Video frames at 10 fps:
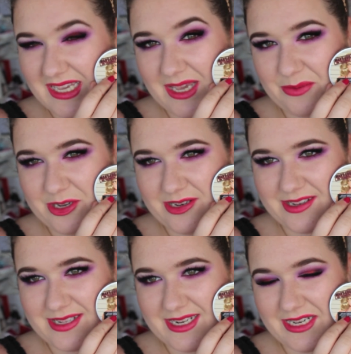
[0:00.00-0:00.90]
Can we
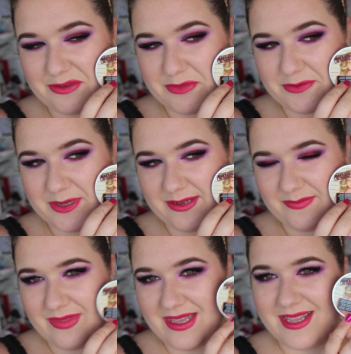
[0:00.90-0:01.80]
just take a moment?
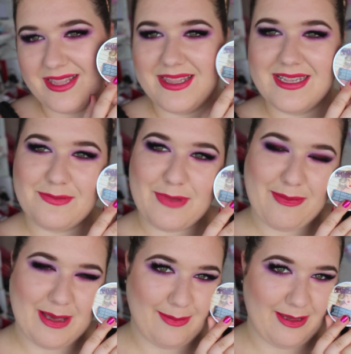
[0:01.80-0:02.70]
This is
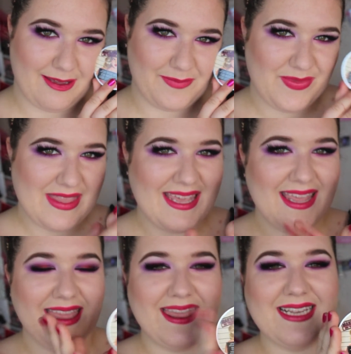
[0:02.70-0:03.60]
my baby.
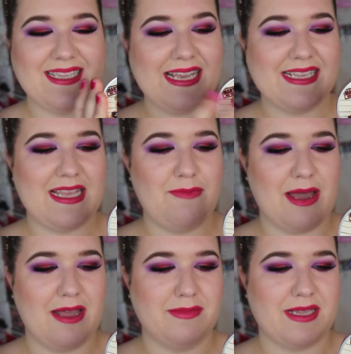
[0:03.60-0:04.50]
This is the
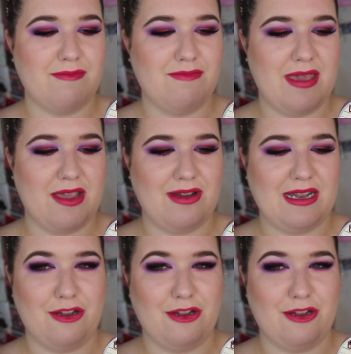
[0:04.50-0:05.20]
Balm's Mary